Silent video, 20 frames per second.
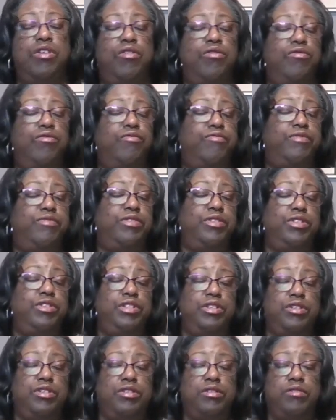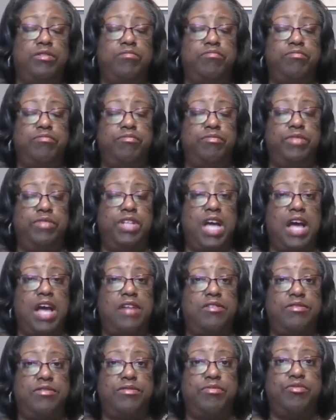go to your
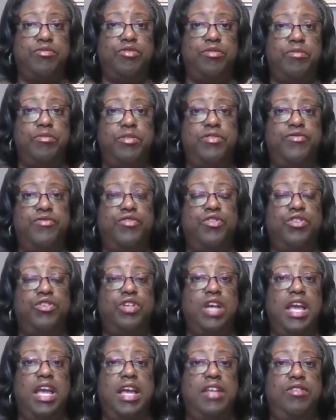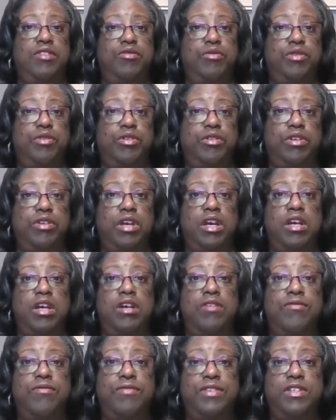doctor's appointments for your annual
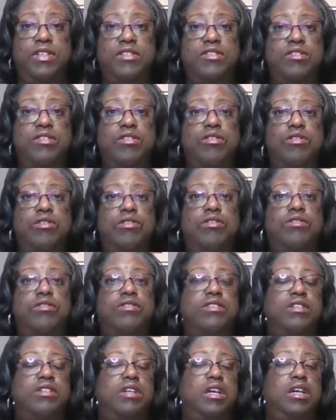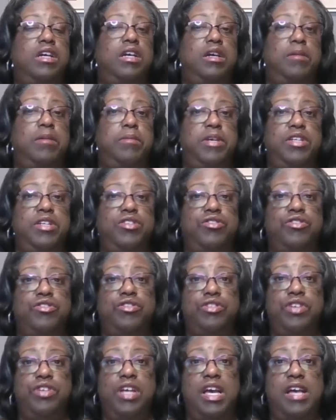physicals. Make
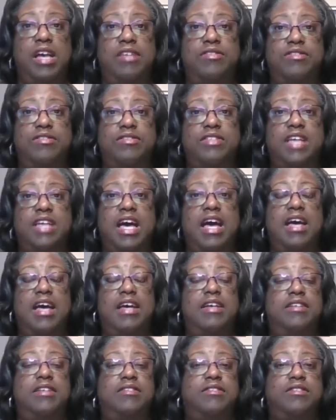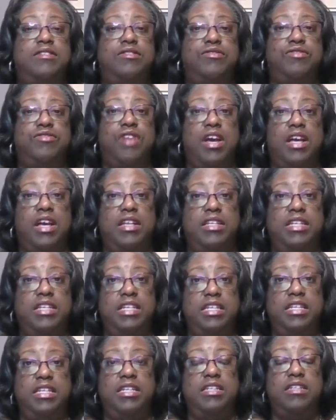sure you exercise, try and
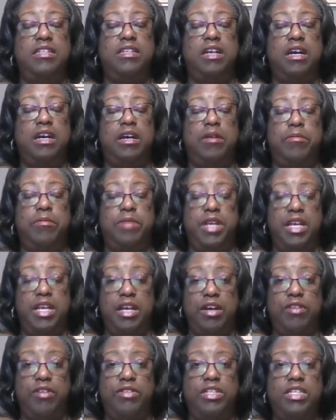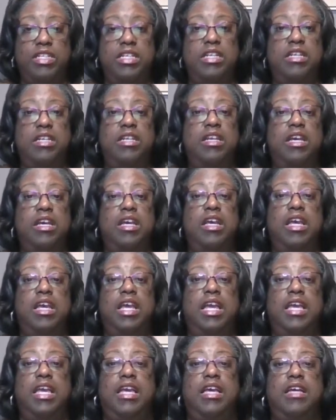eat healthy,
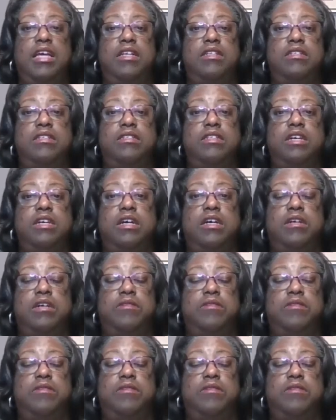and